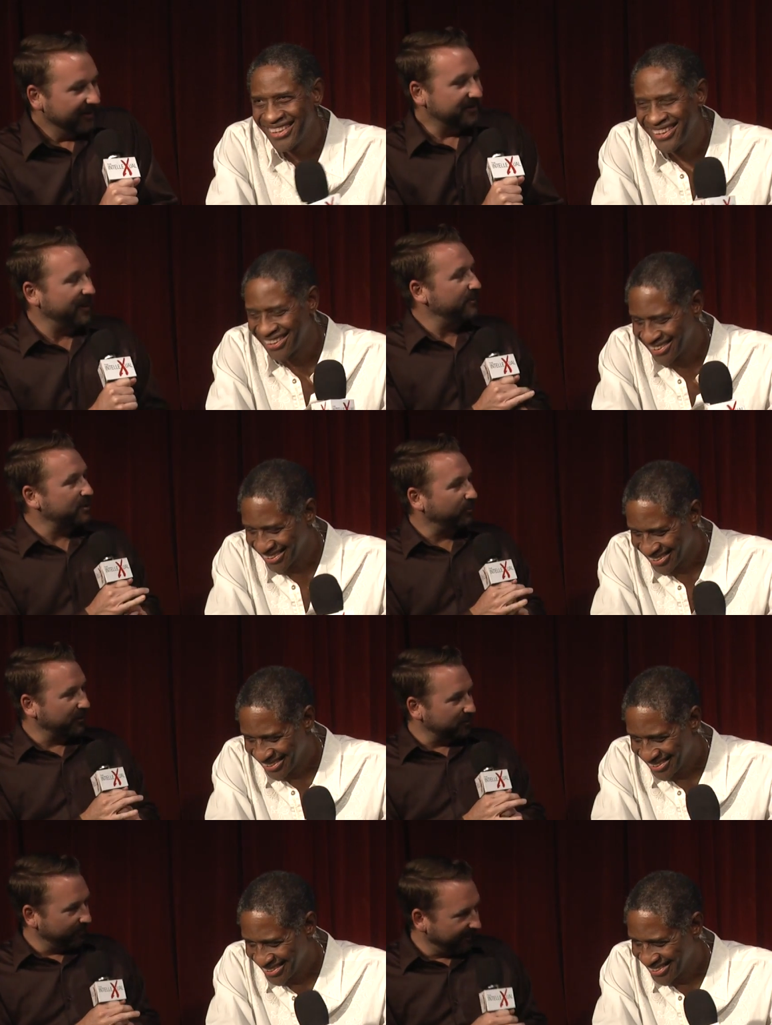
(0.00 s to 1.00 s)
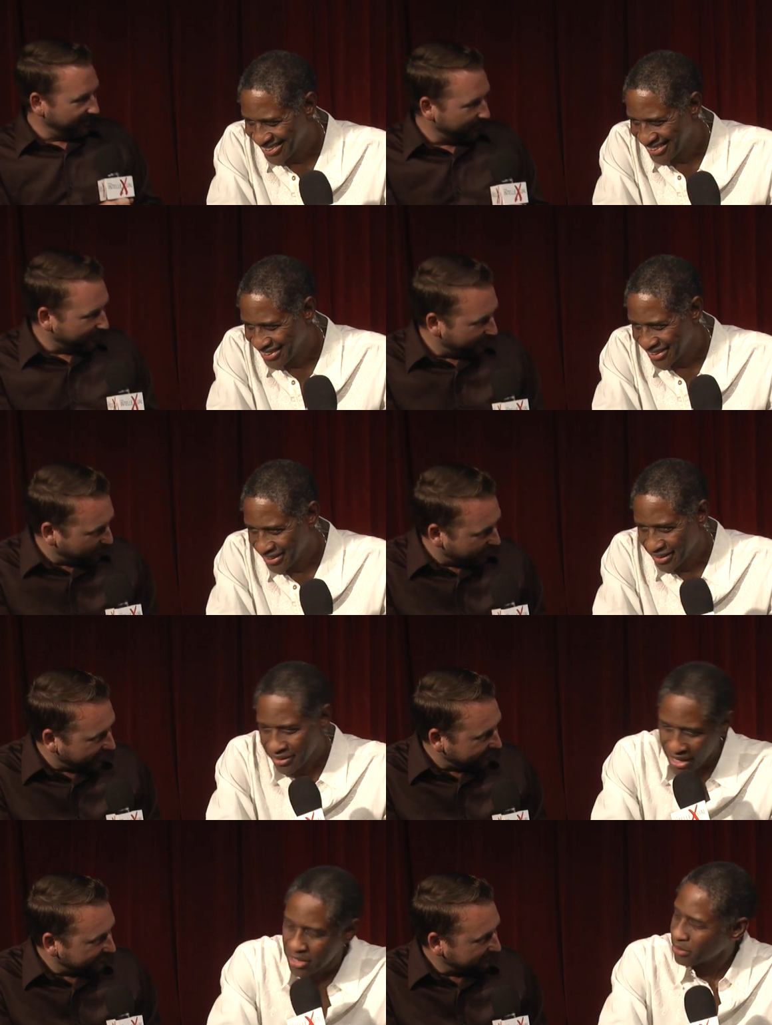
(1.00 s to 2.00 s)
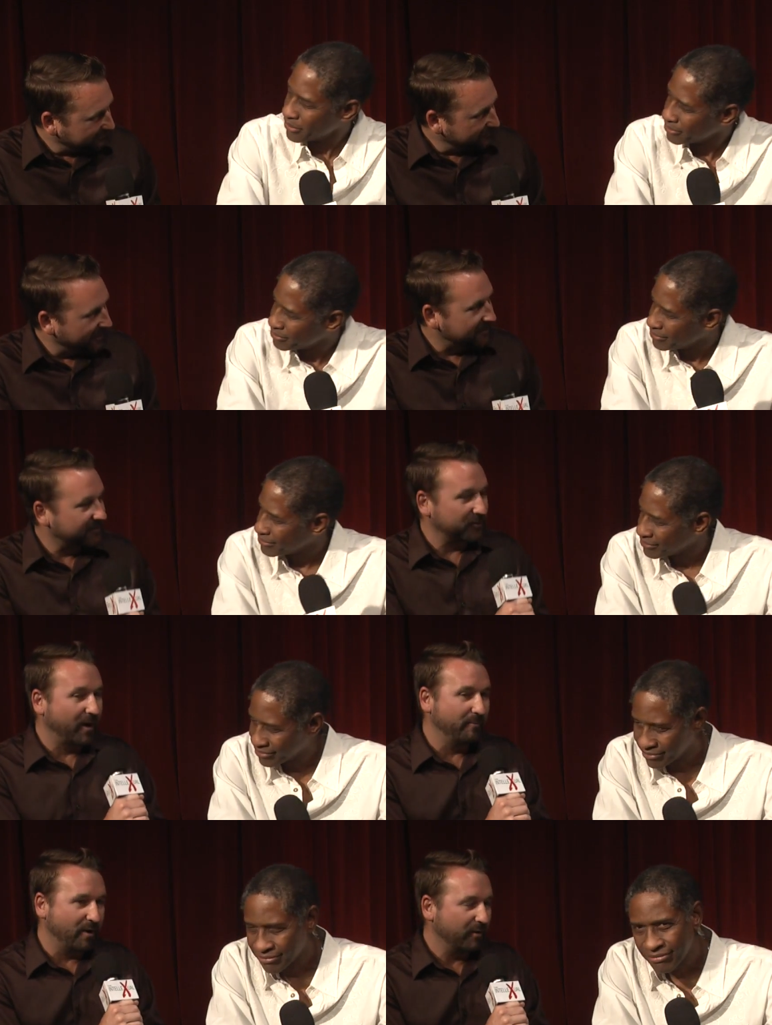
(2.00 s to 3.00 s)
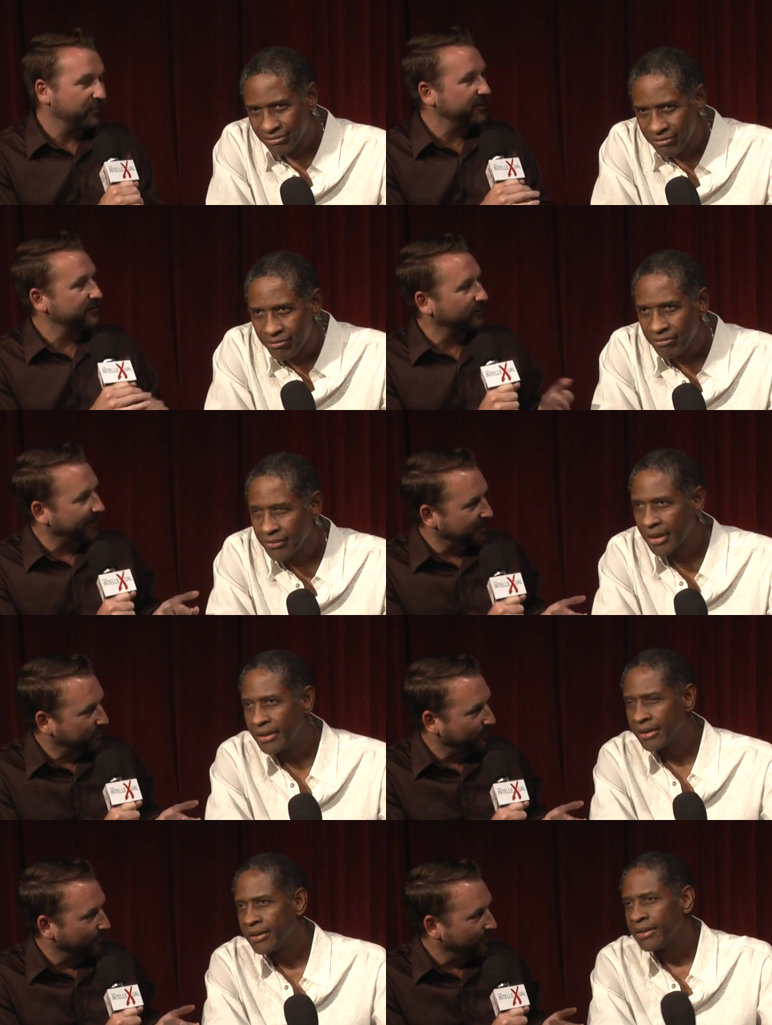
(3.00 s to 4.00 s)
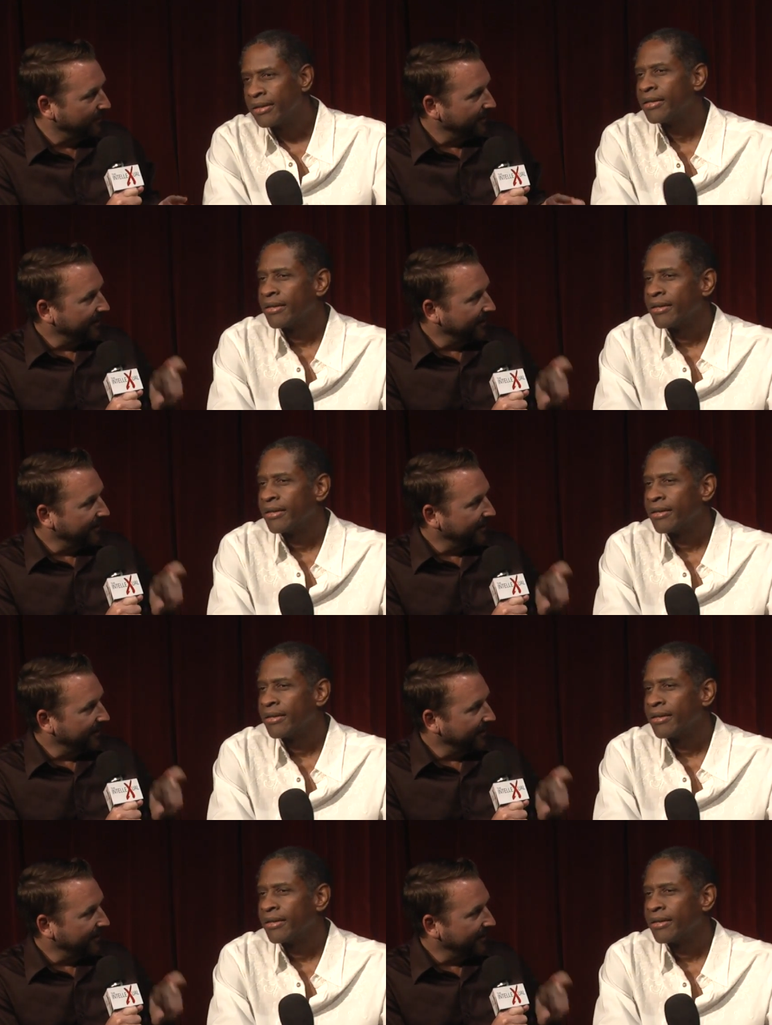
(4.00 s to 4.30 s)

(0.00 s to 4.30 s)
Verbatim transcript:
Speaker 1: Tim, it's a pleasure meeting you, by the way. Thank you. Yes, so I'm Mark with The intelleXual,